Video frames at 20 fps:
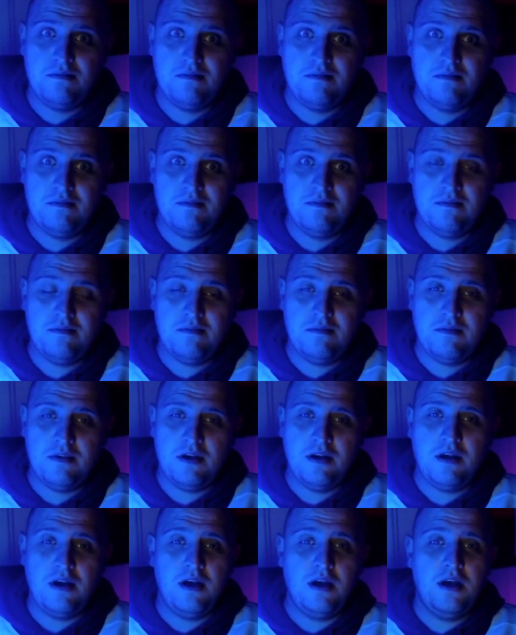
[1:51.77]
of the
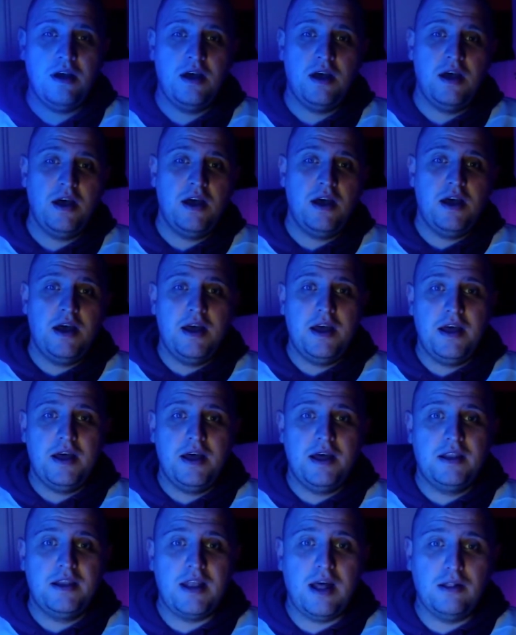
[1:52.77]
metal that it is made
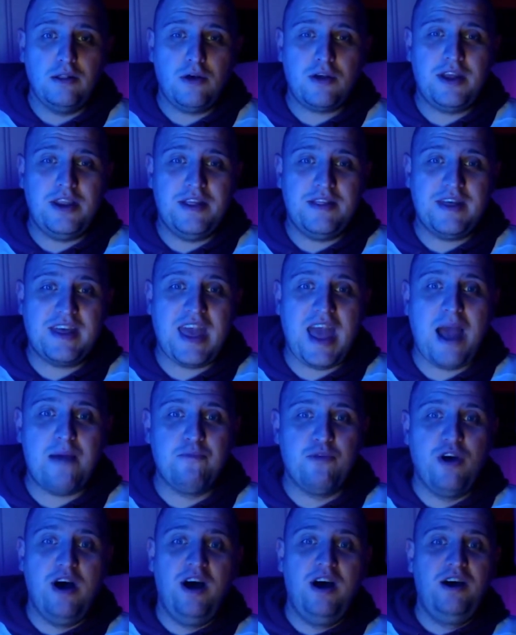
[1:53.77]
of, you can fully
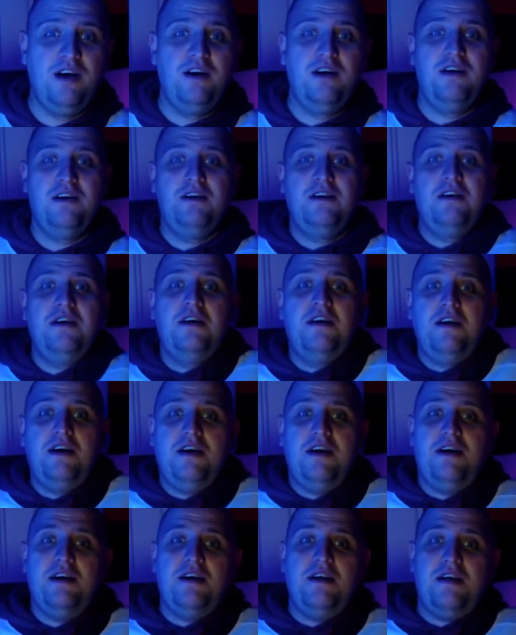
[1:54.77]
immerse yourself in the
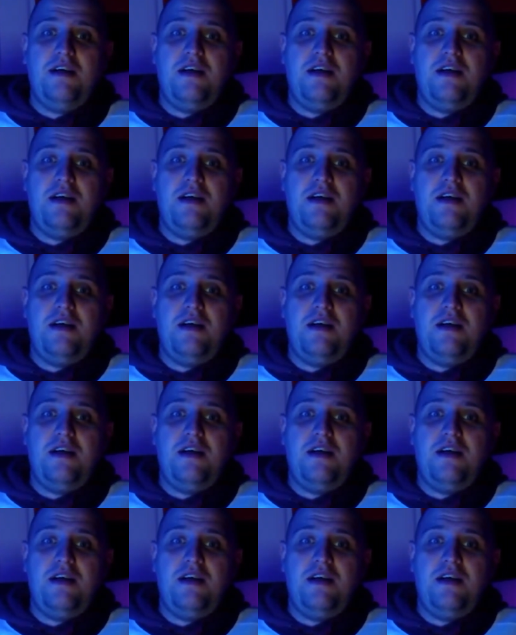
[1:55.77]
action.